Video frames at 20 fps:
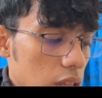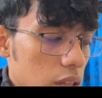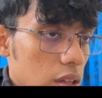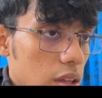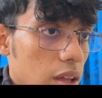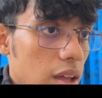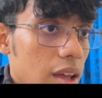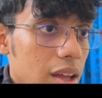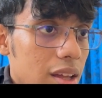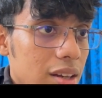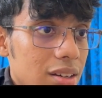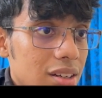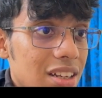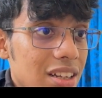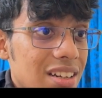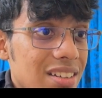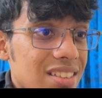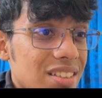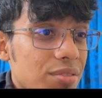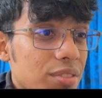and
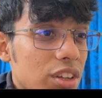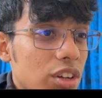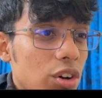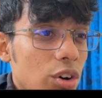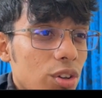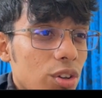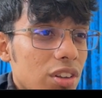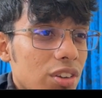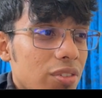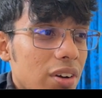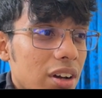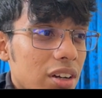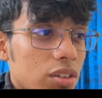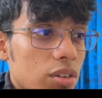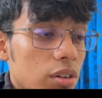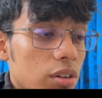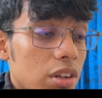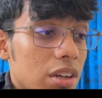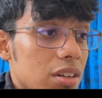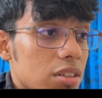recursively call
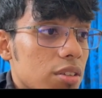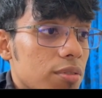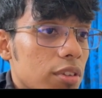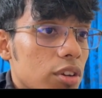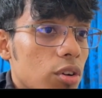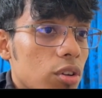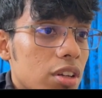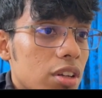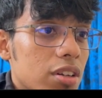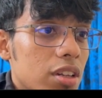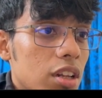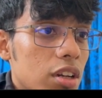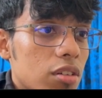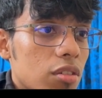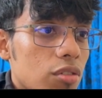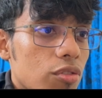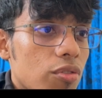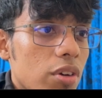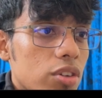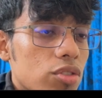the delete
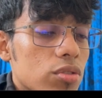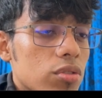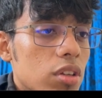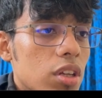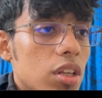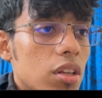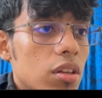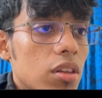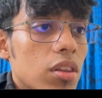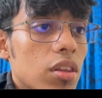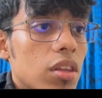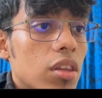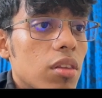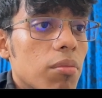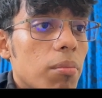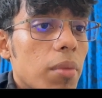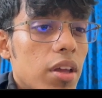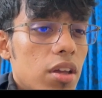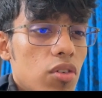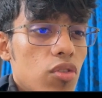node function in
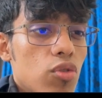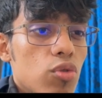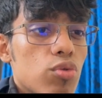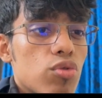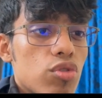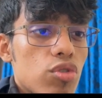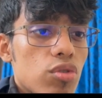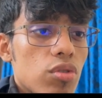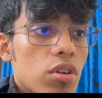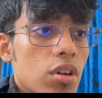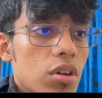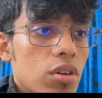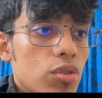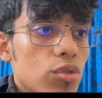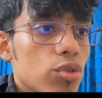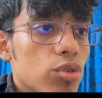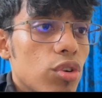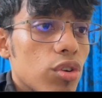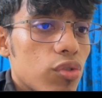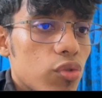my
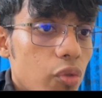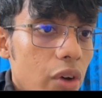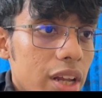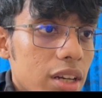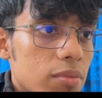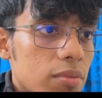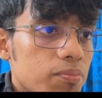root.write.